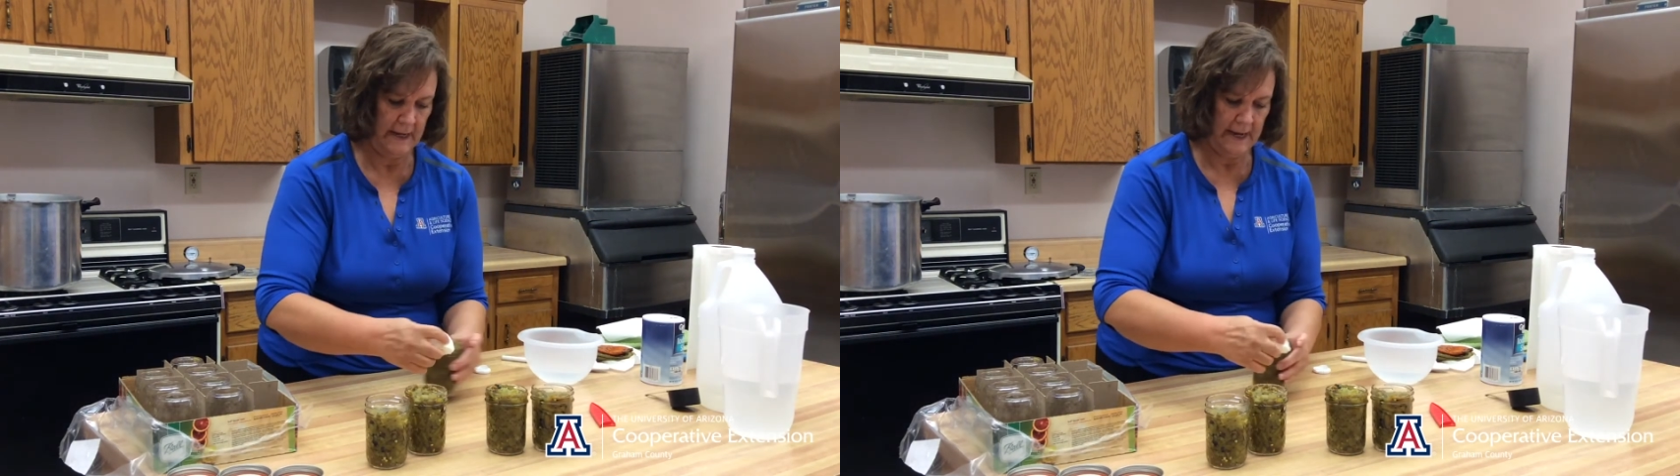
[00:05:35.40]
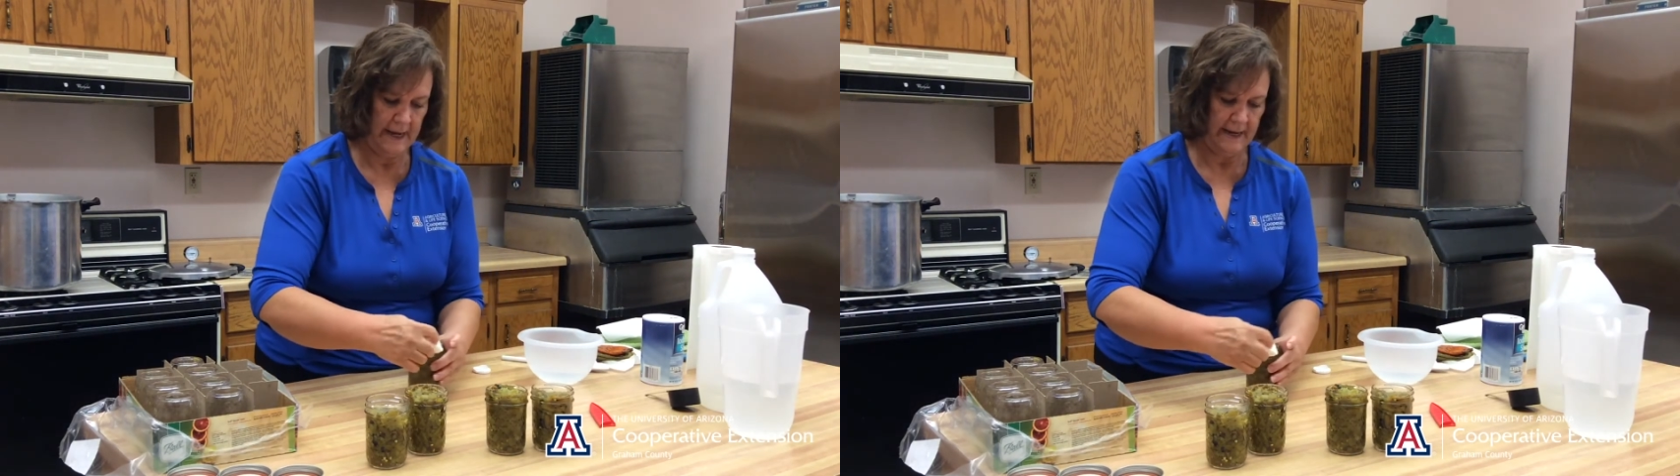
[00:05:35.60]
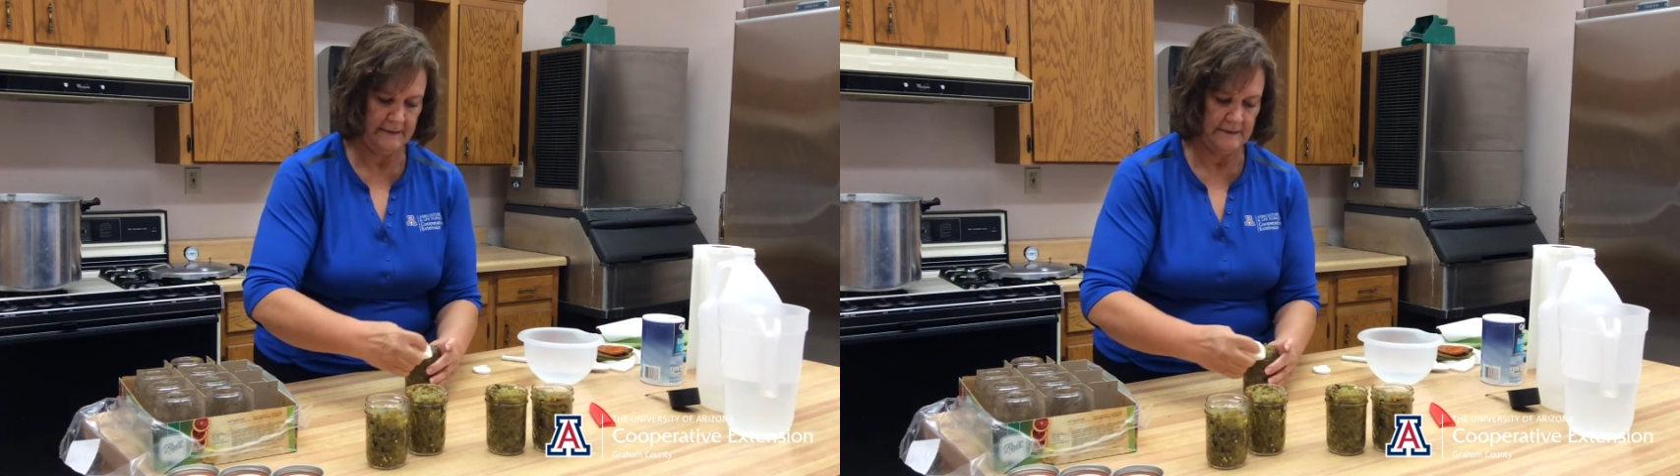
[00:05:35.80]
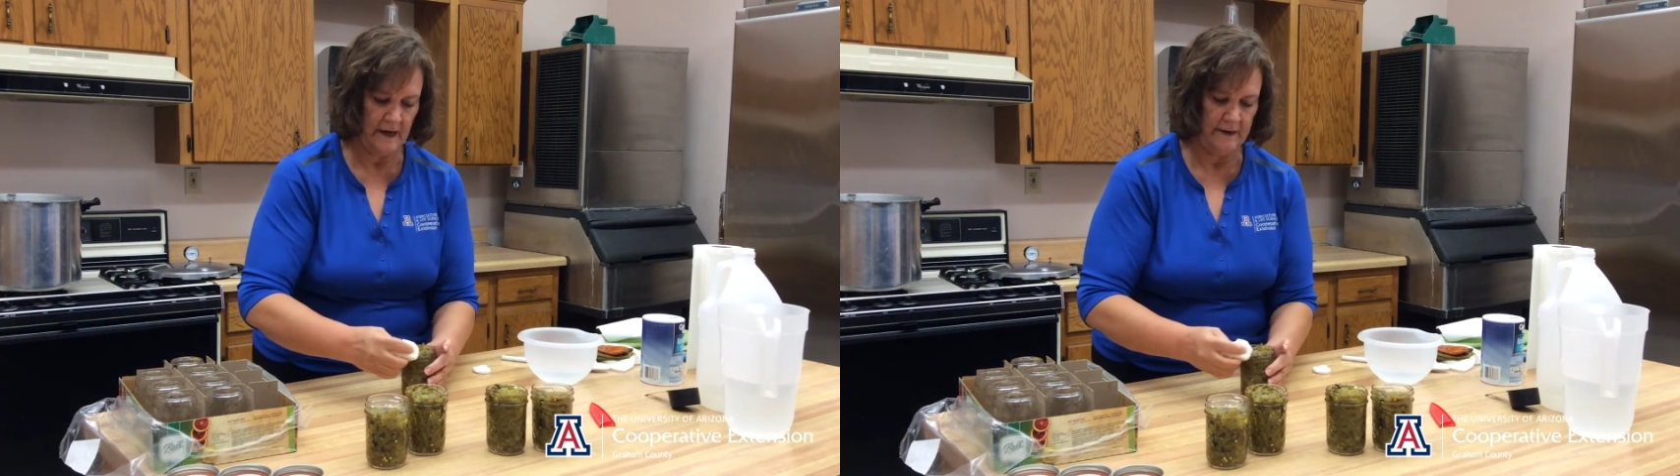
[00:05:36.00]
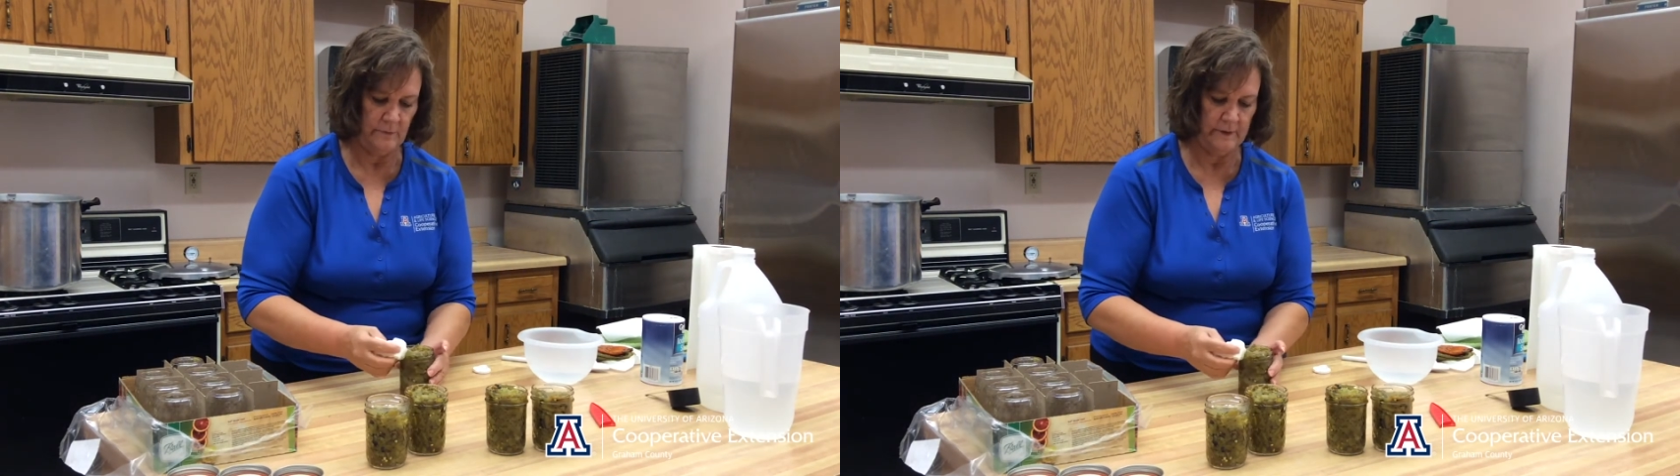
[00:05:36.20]
and
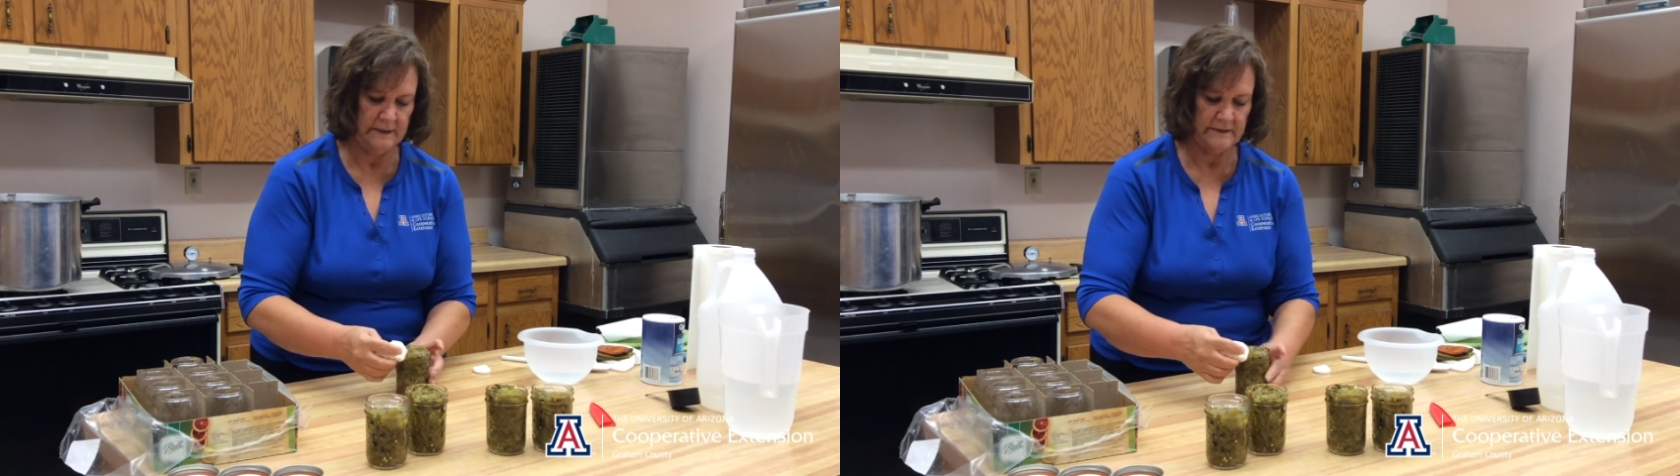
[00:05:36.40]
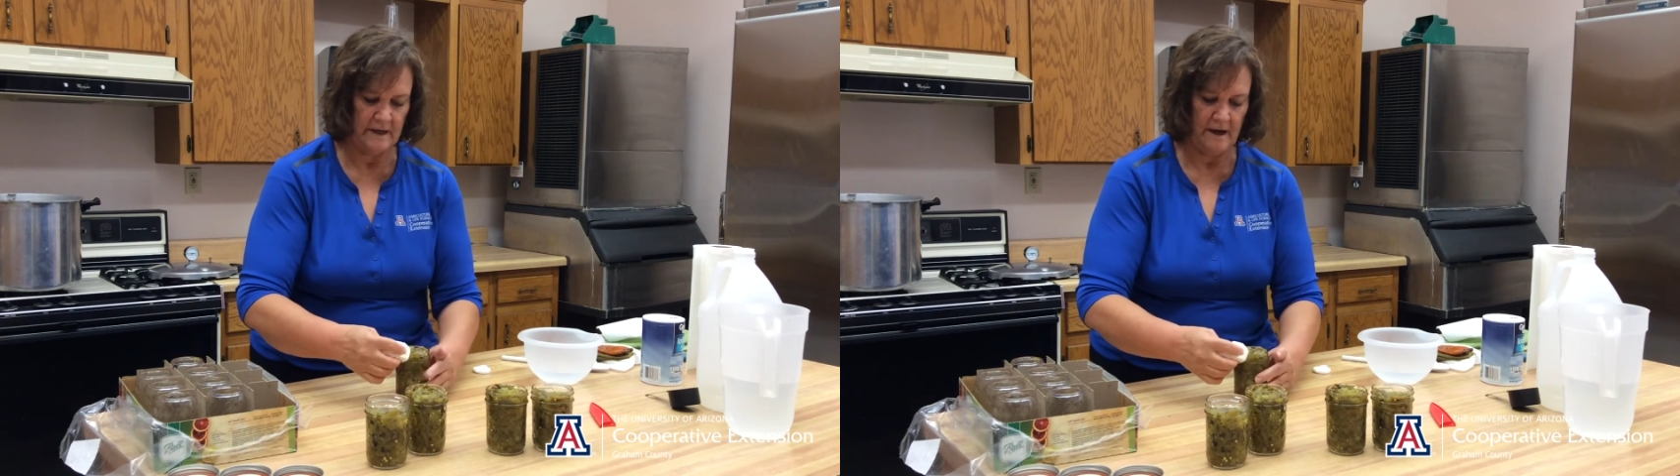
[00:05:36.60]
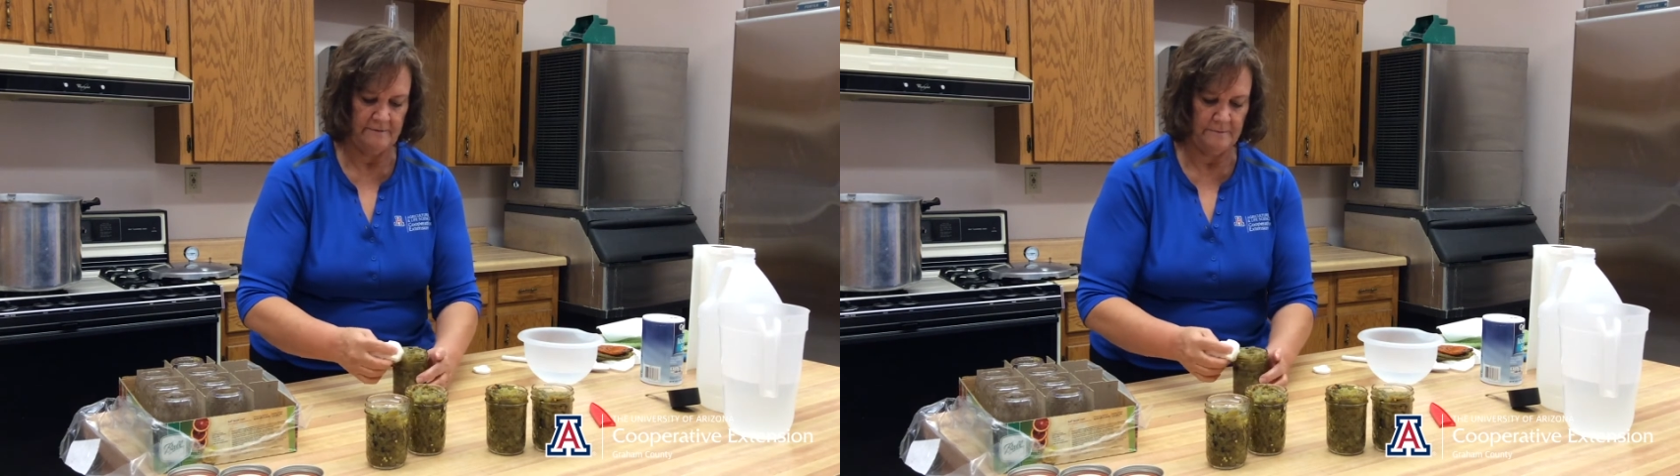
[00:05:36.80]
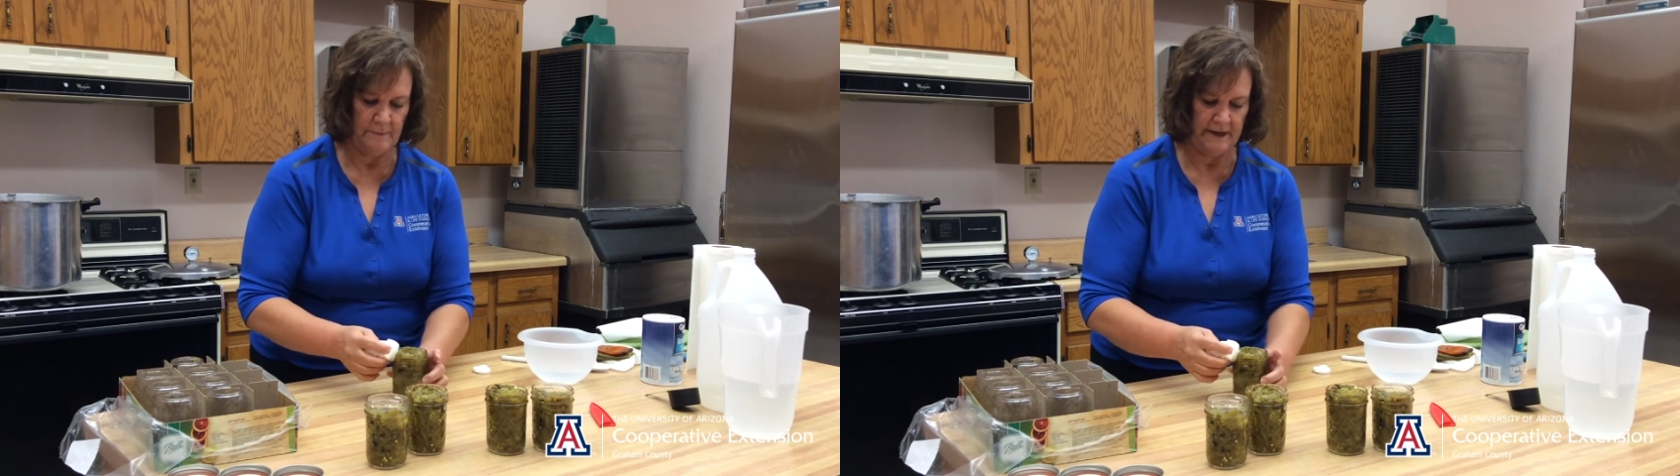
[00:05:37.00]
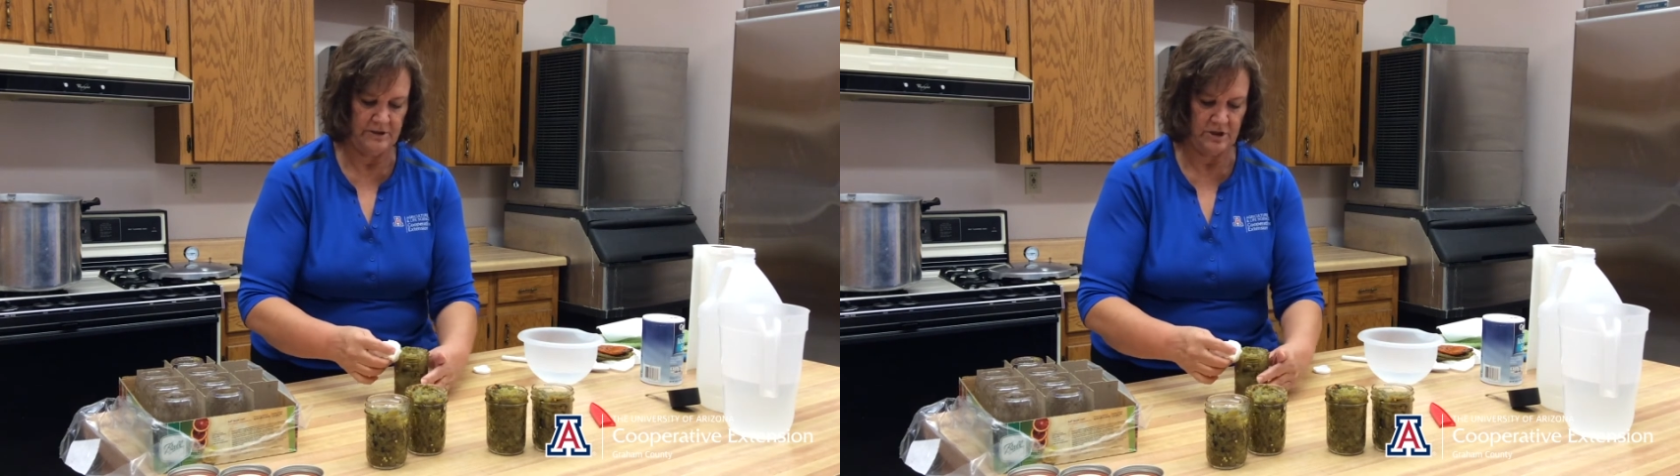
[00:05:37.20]
I rinse off
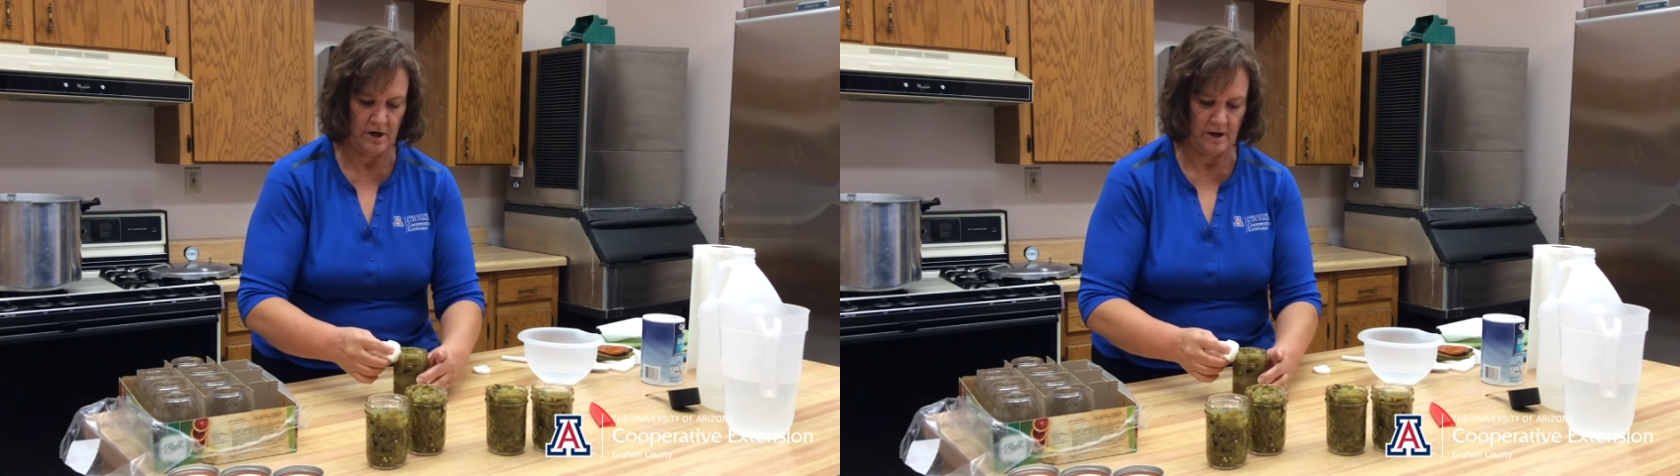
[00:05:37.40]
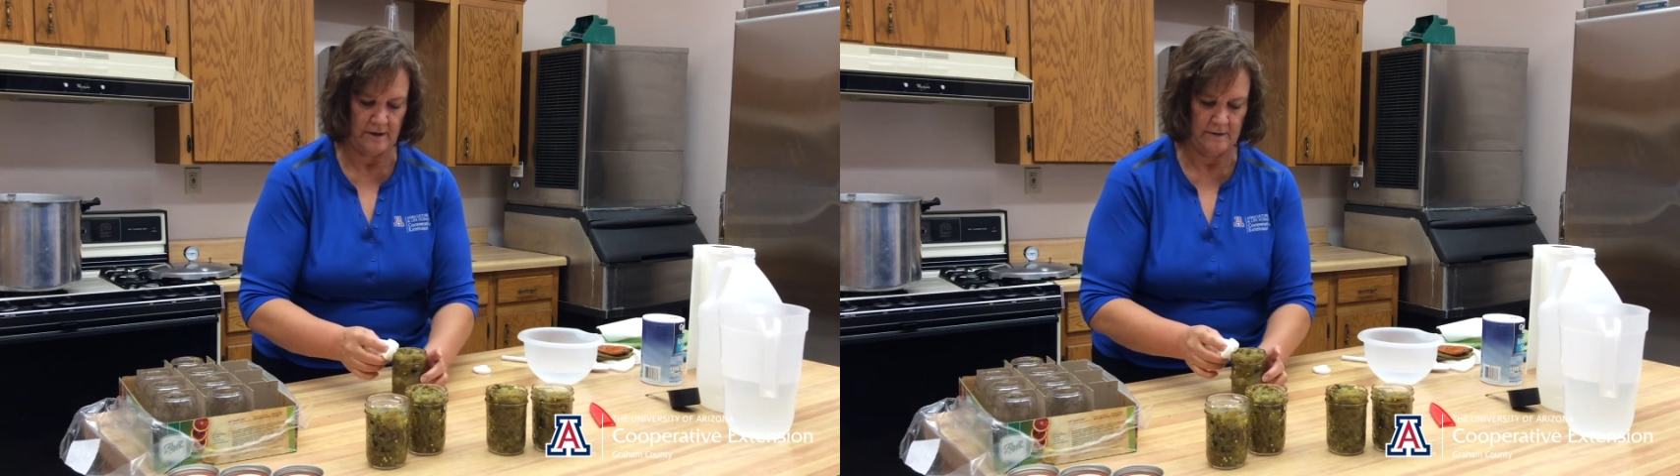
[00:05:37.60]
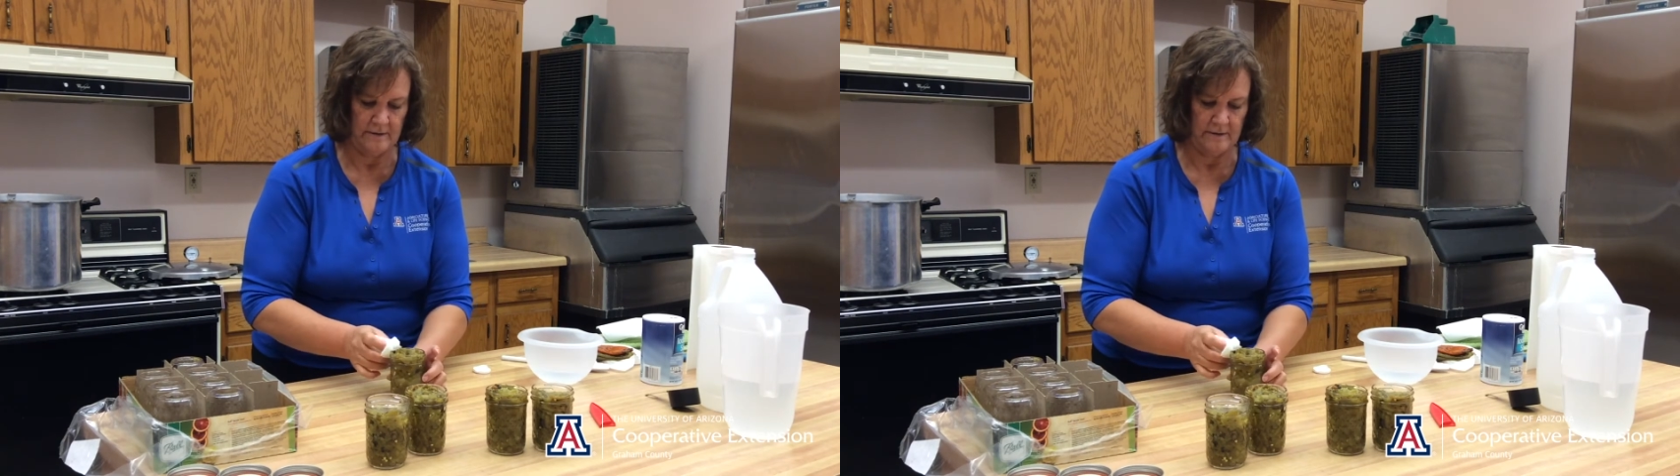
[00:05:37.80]
my jar.